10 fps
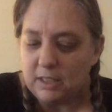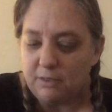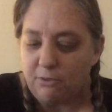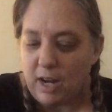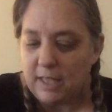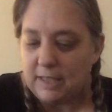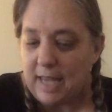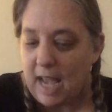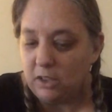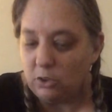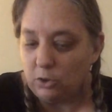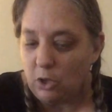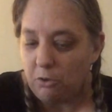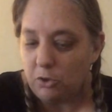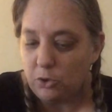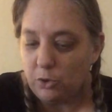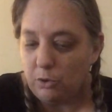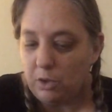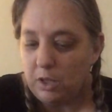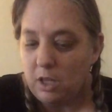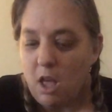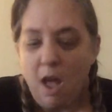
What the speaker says: his friend Daniel know the truth.